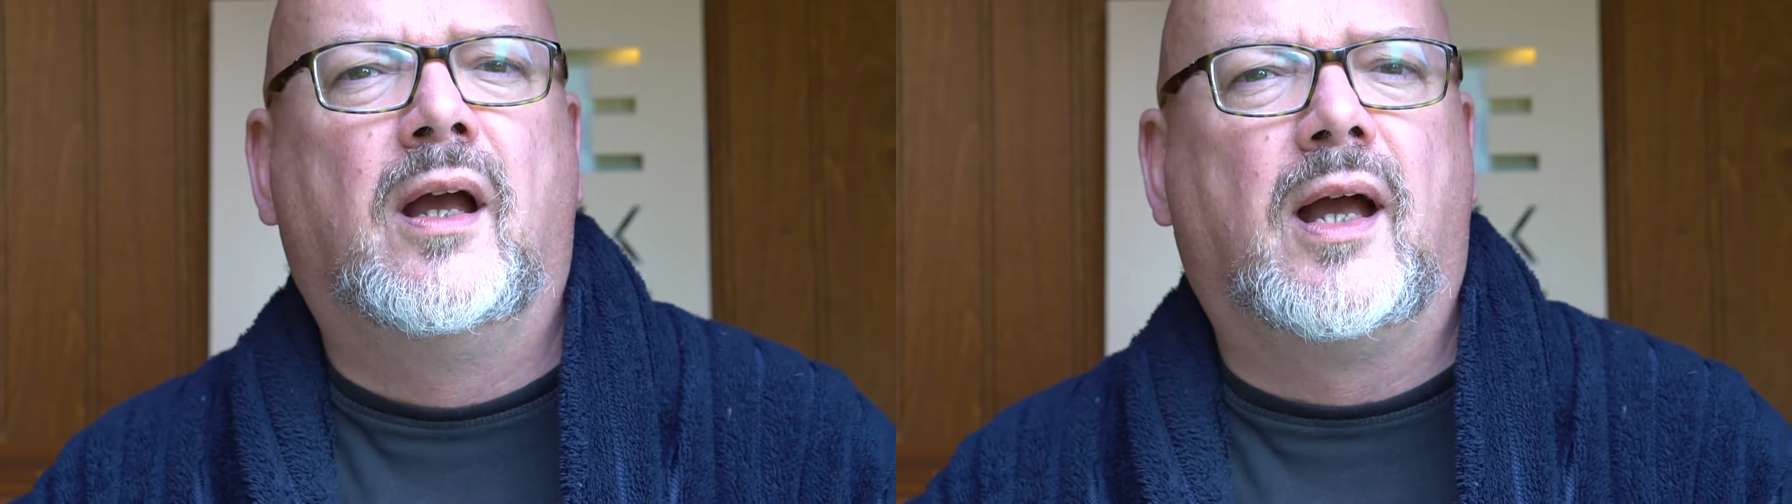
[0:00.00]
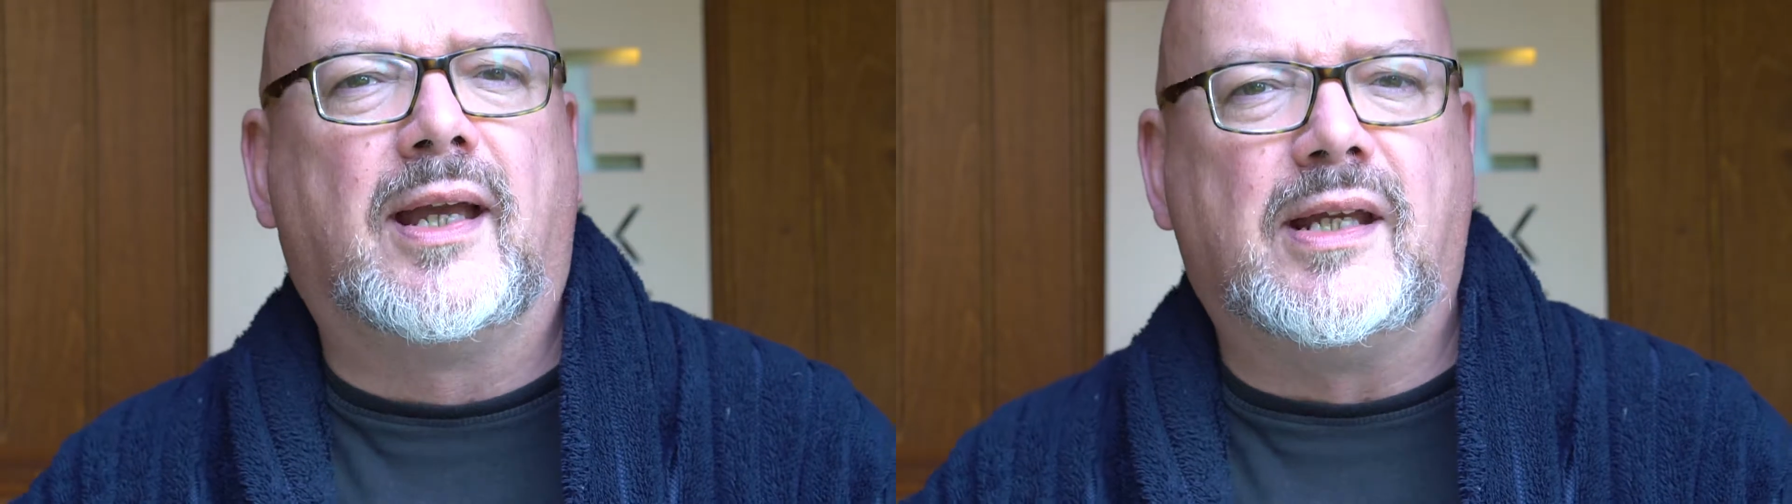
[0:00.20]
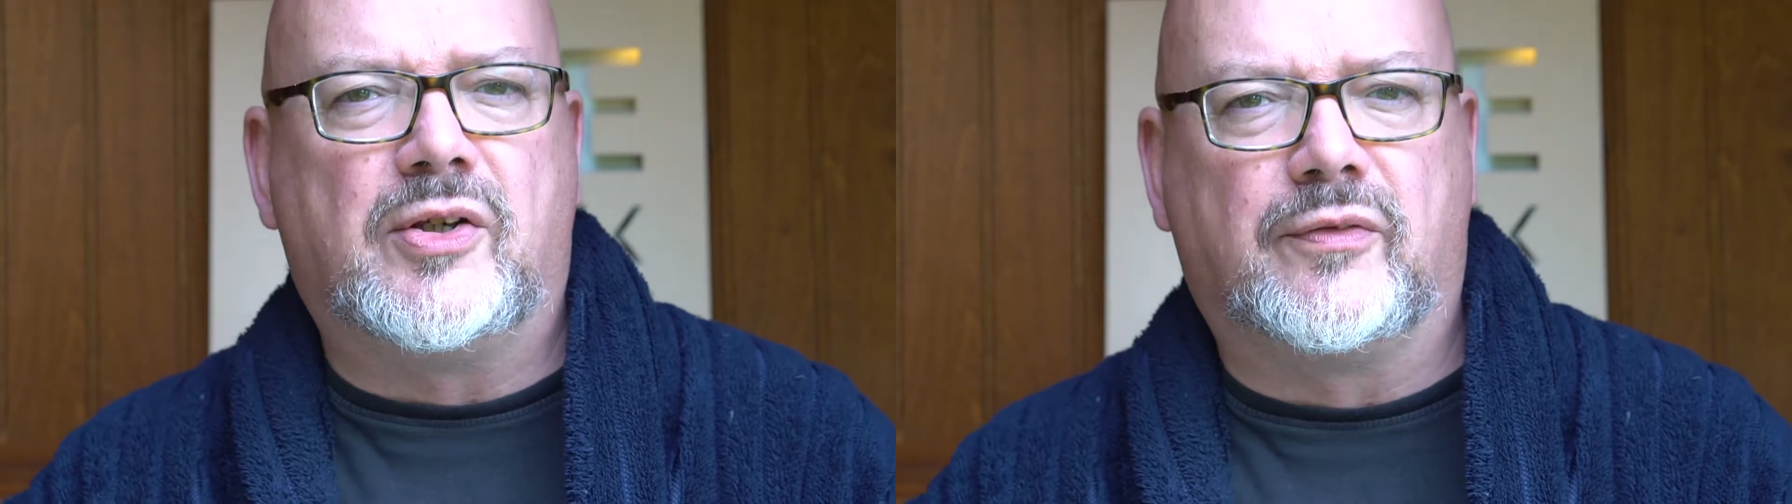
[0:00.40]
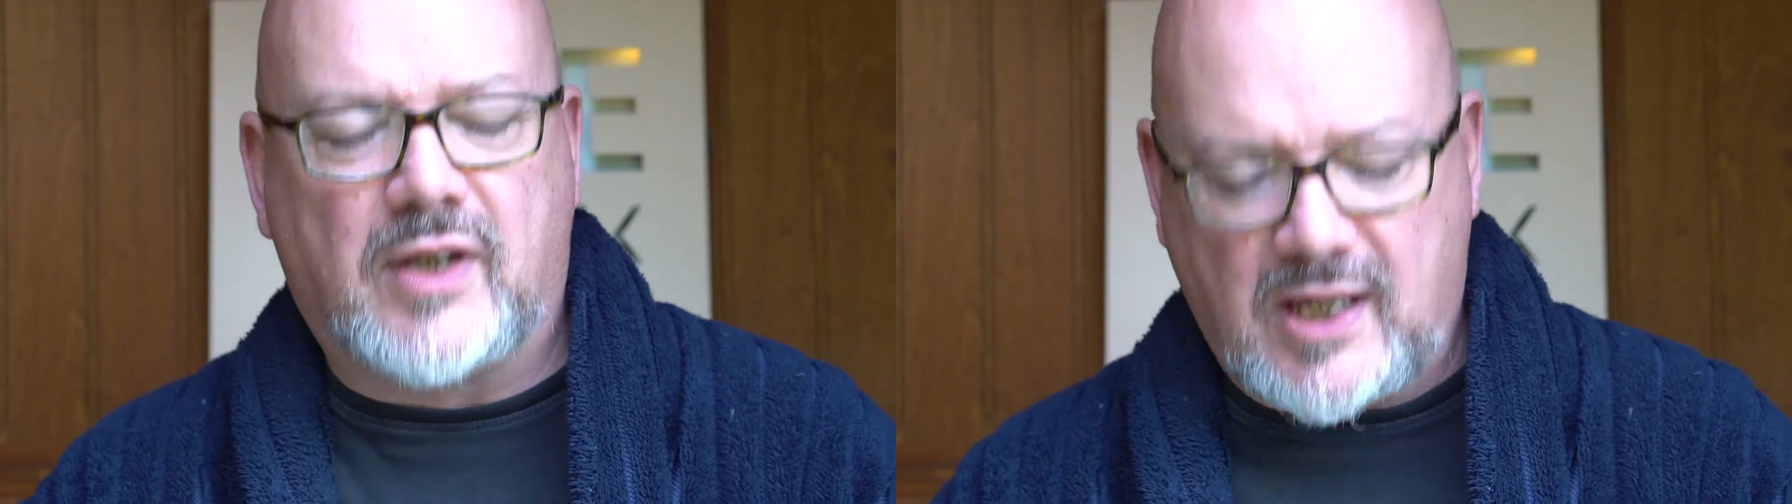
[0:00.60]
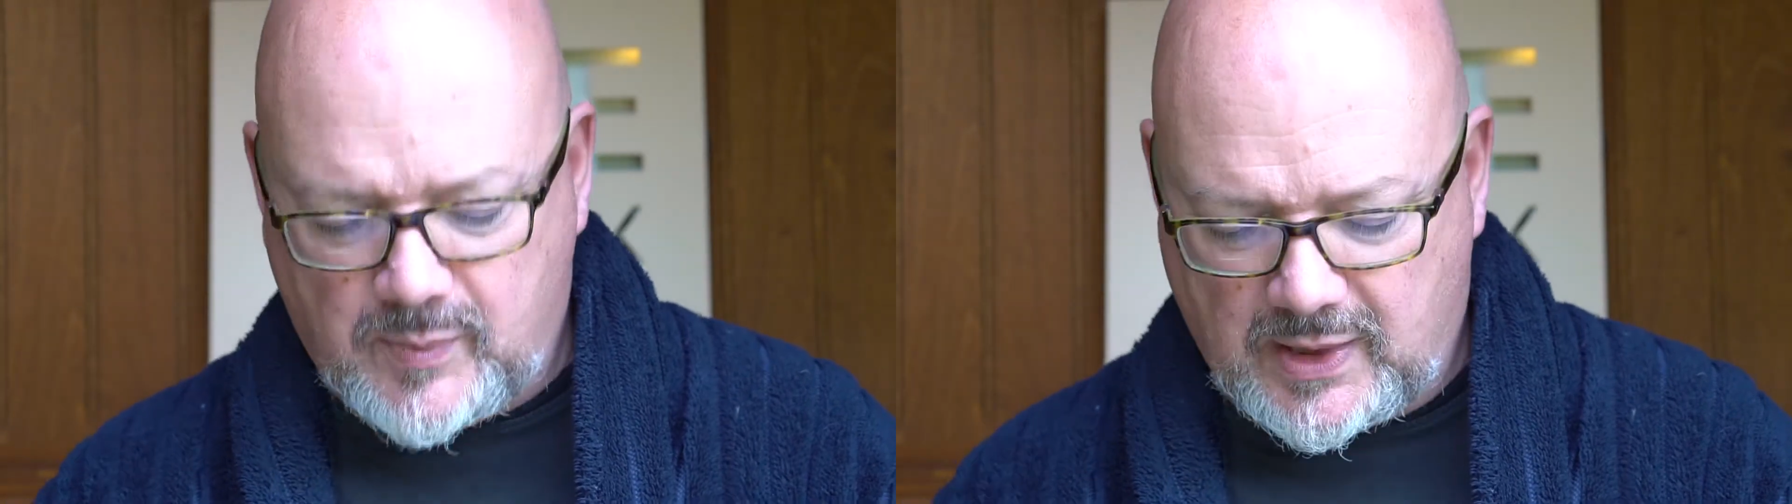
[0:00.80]
age of
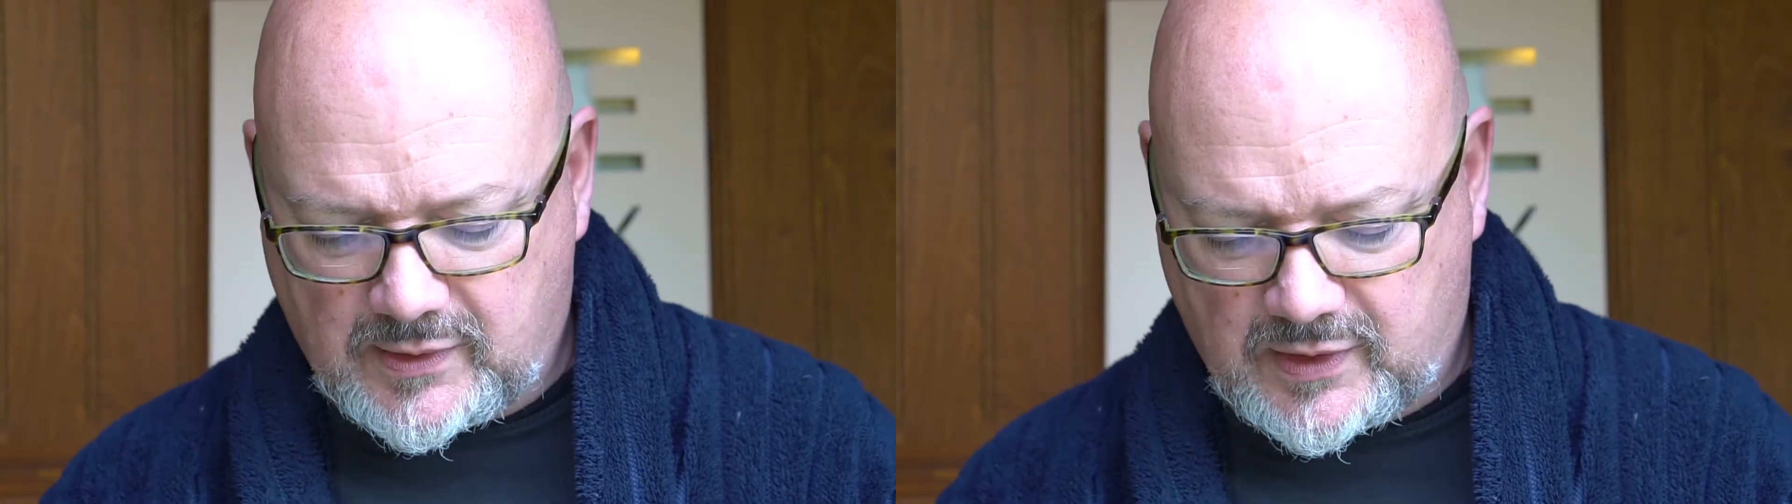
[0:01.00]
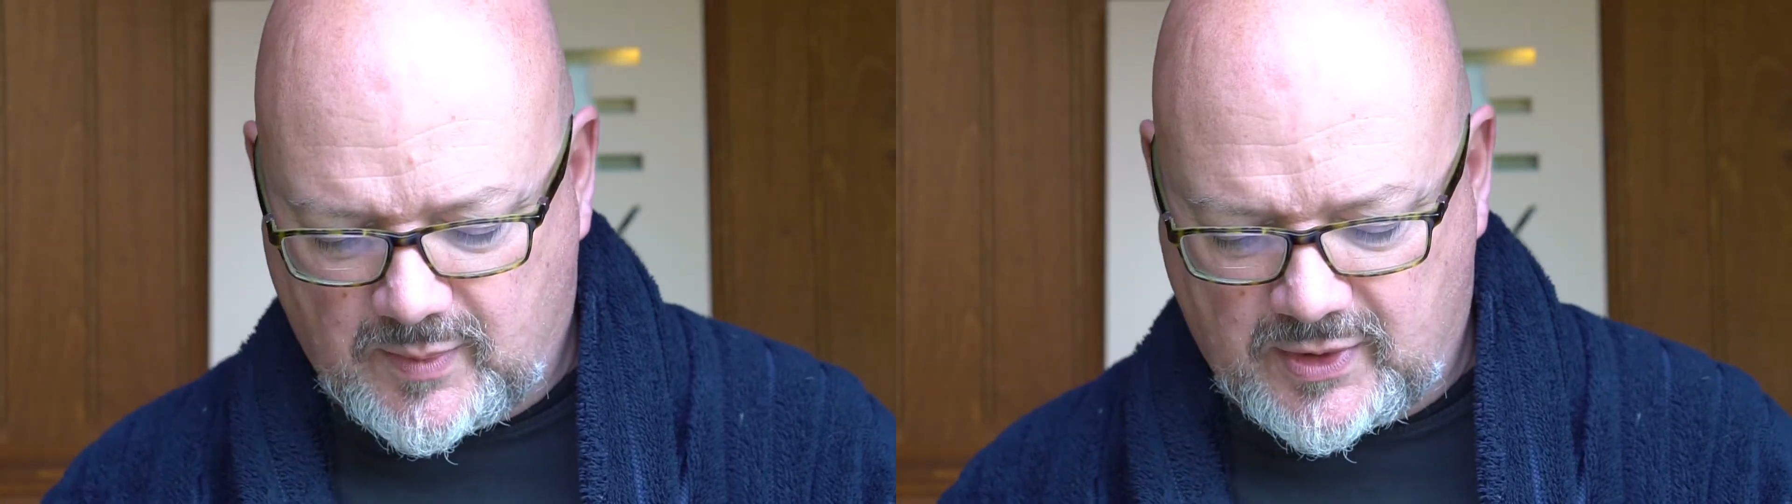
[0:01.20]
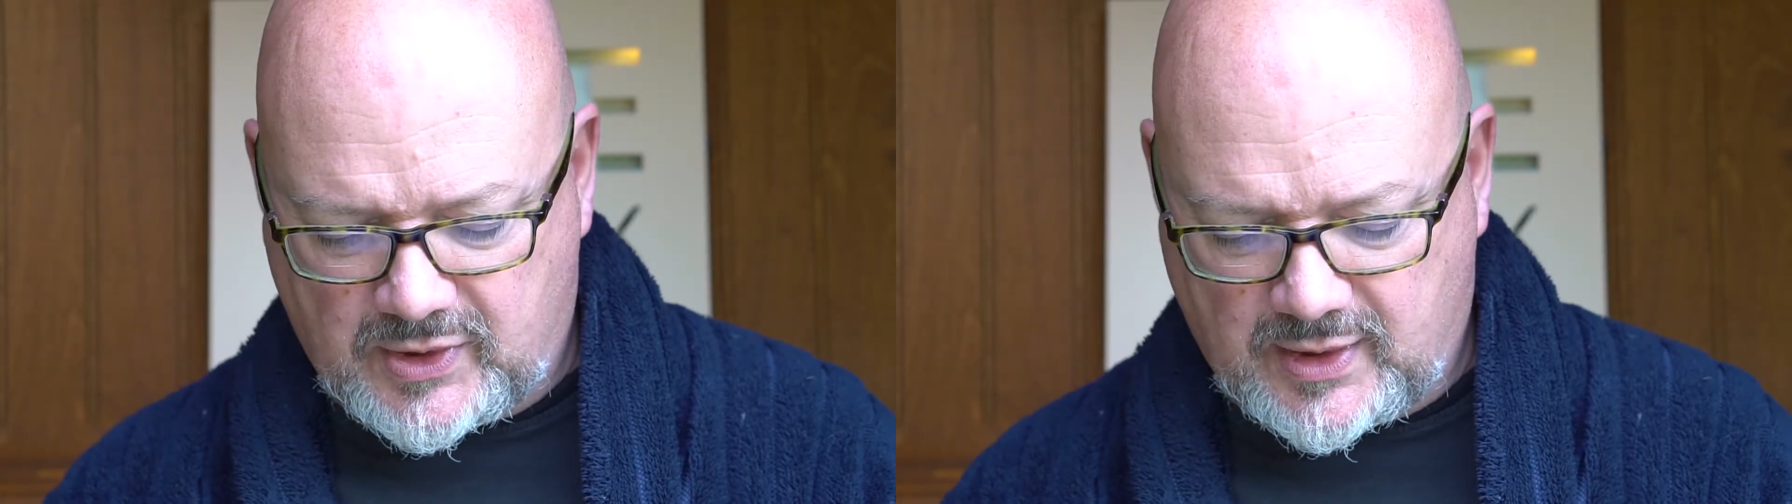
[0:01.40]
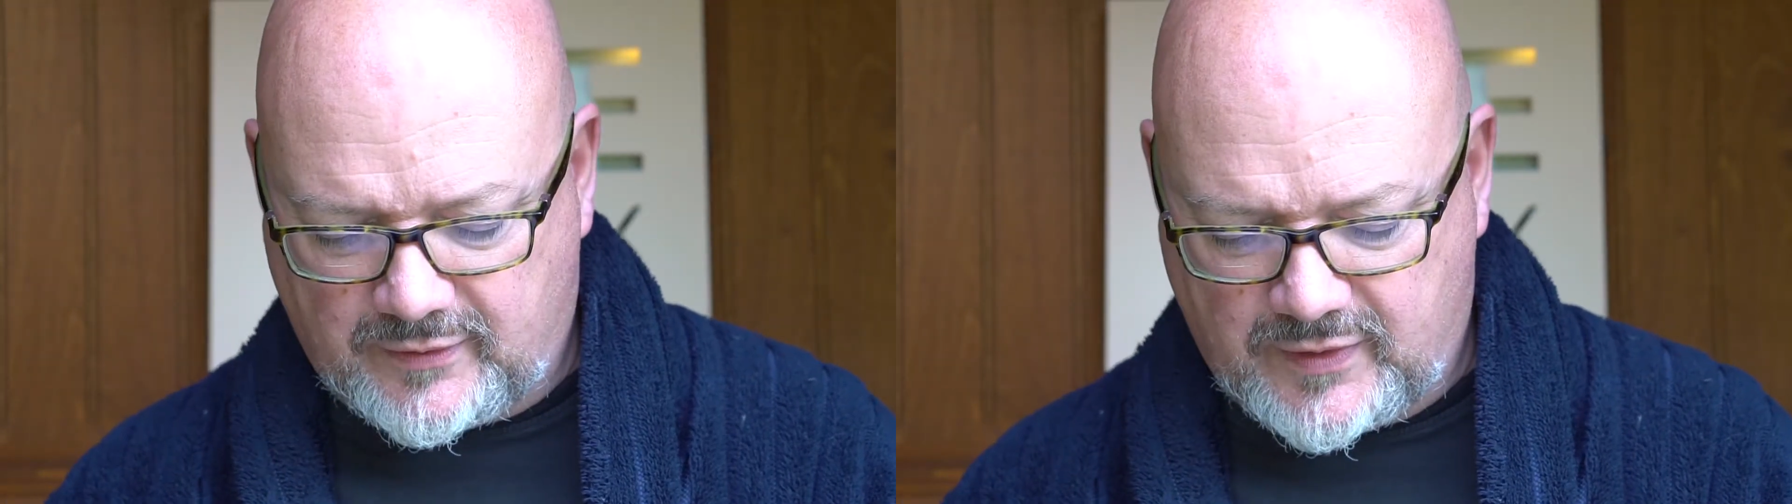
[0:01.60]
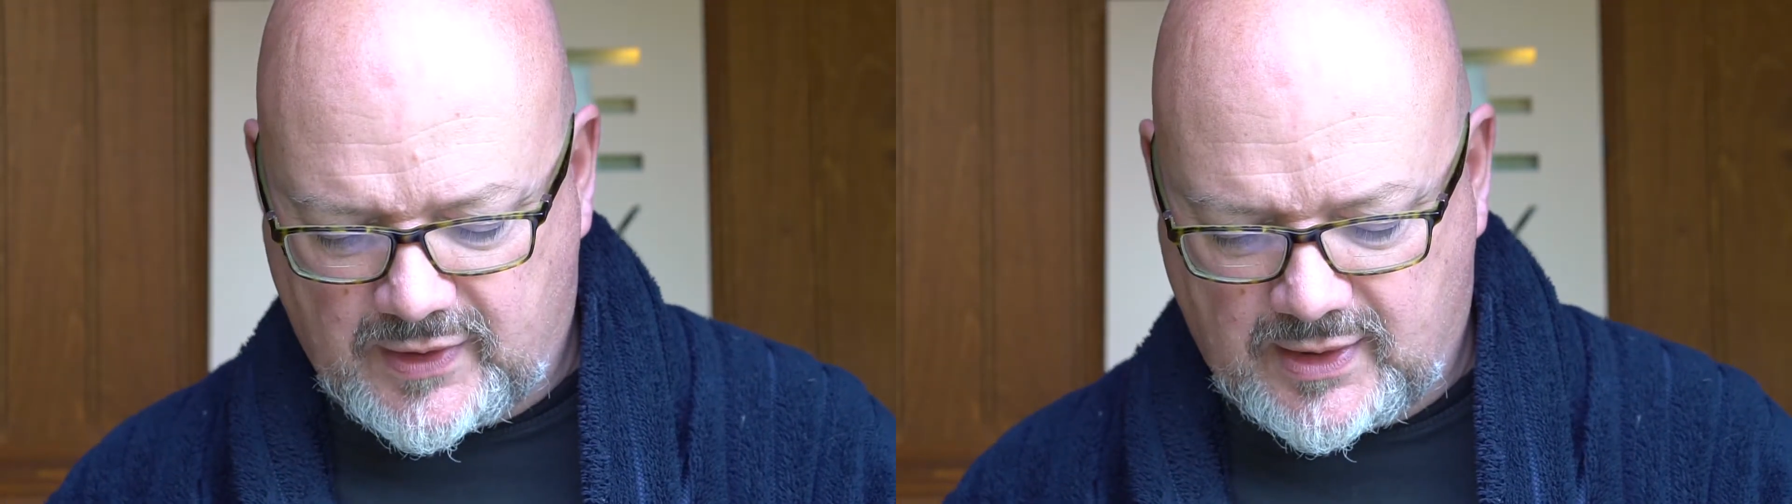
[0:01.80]
keeping so much
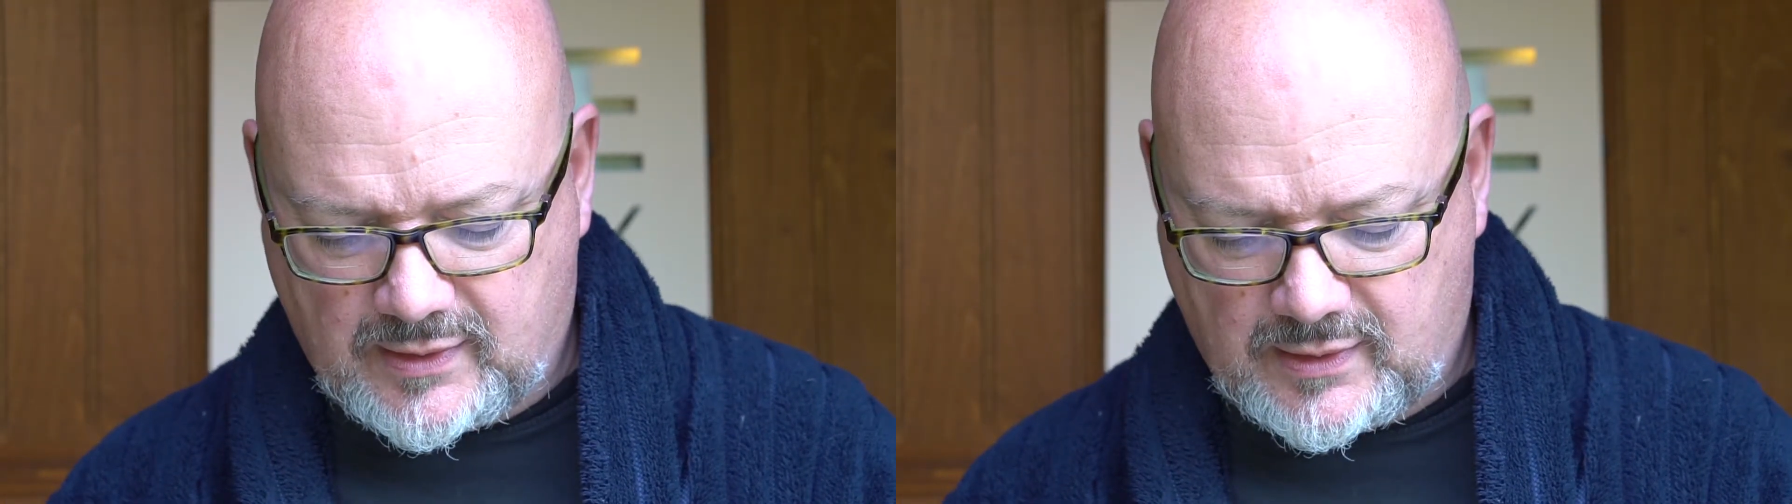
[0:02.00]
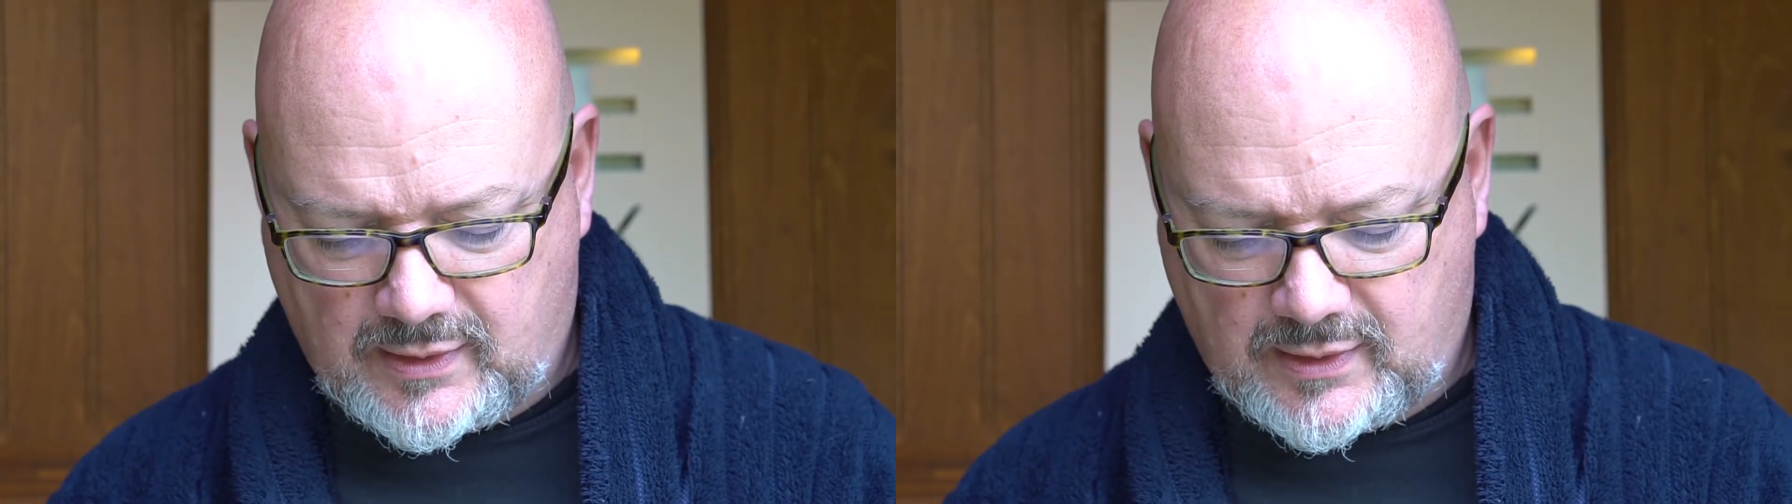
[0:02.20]
stuff, isn't it?